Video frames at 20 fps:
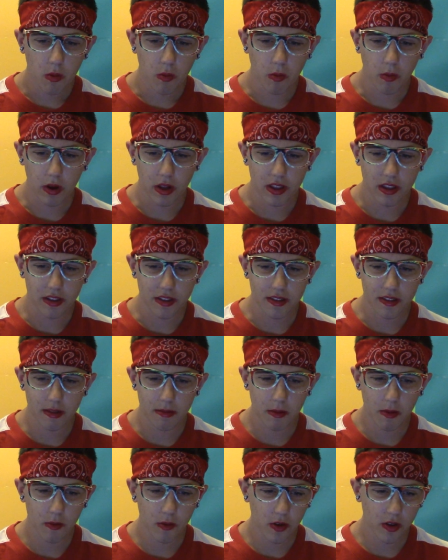when his
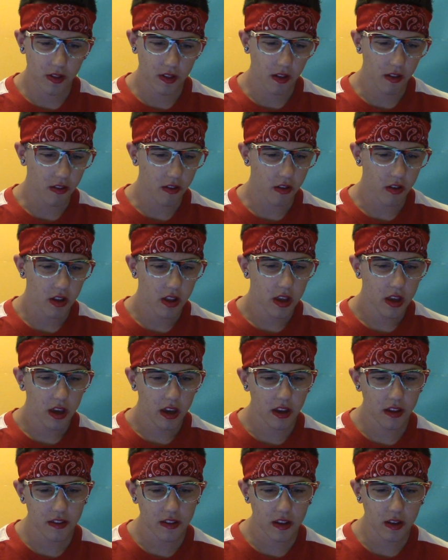sleepy voice answered,
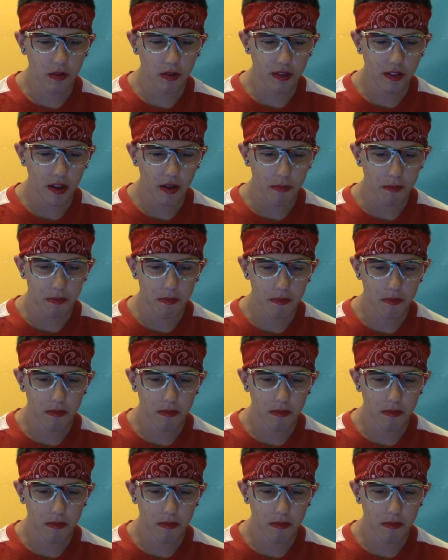"Hey Zeke, what's up?"